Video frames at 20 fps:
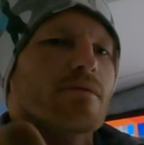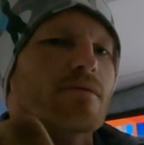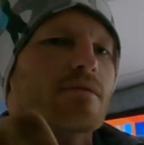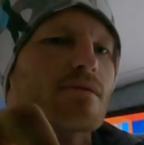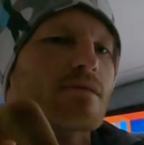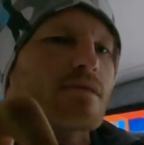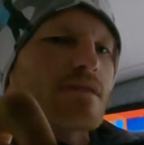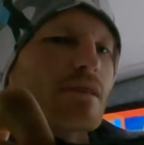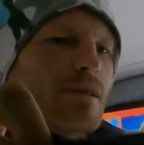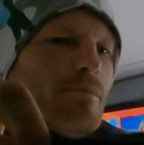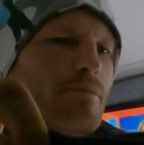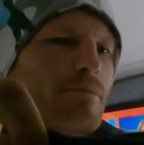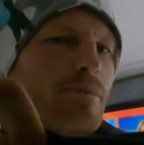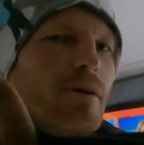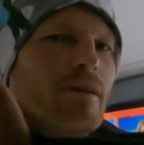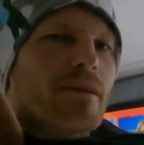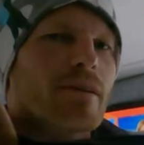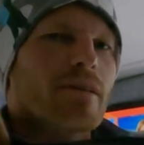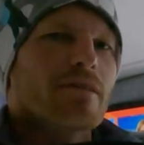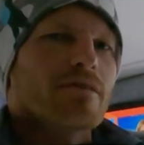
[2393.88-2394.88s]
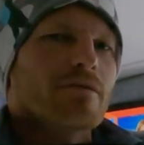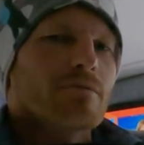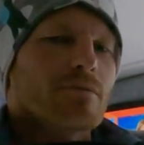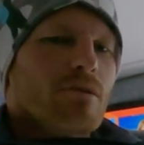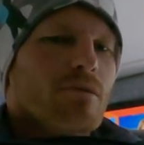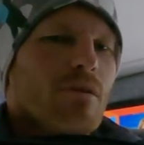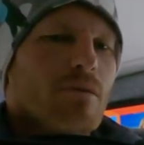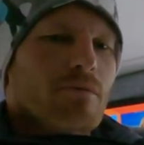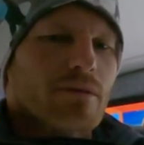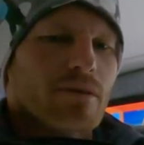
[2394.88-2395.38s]
sleep pod from
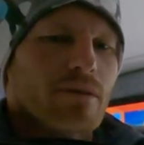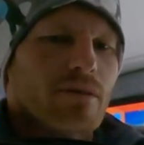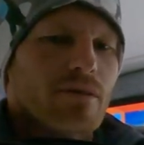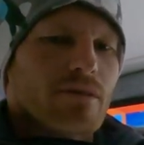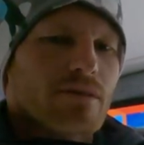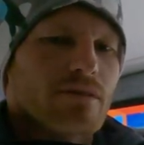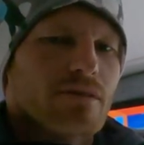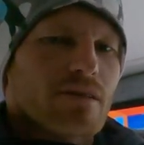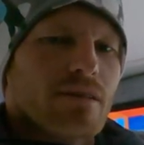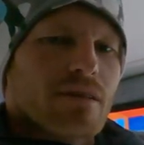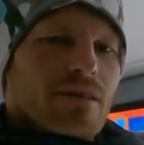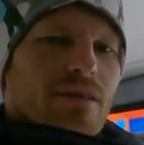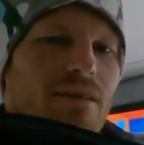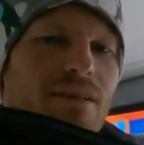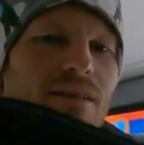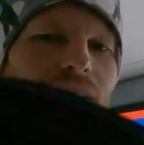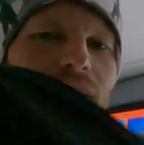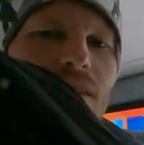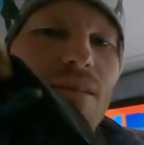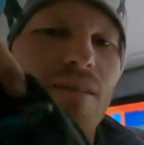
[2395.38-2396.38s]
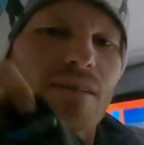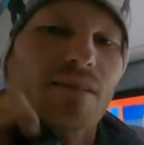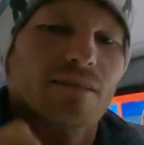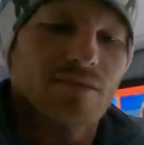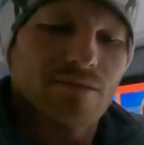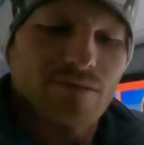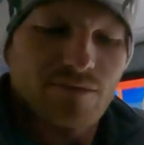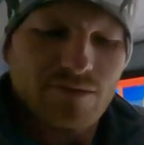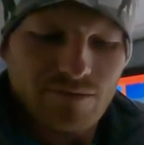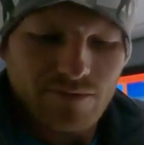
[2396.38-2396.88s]
Go Outdoors.
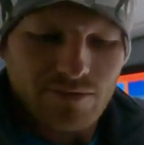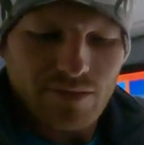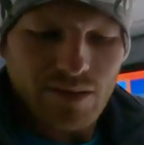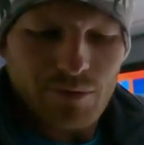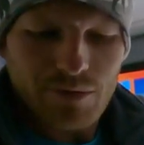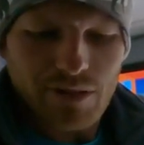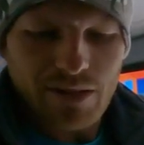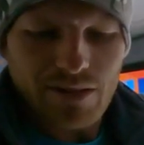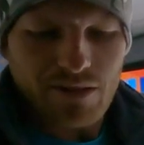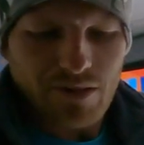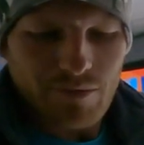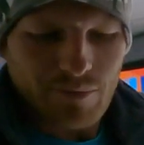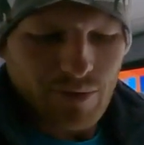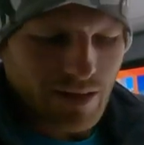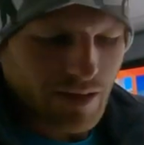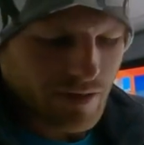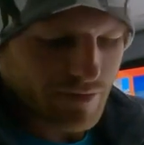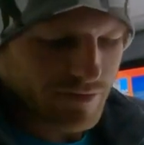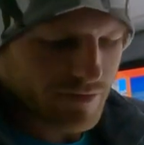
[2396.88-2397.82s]
Our kid got me that